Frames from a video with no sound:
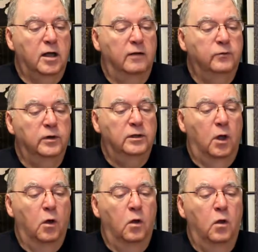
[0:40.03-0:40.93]
covering the
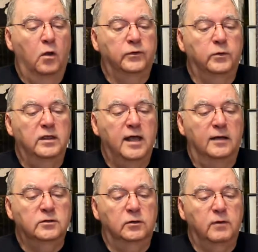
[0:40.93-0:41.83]
whole
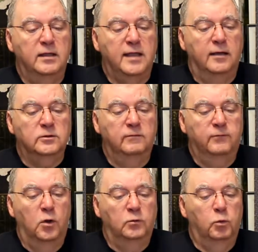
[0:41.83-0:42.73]
3,000 great
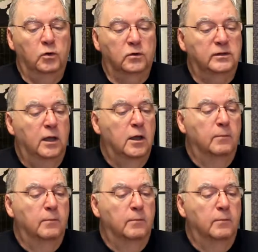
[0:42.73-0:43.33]
thousandfold world,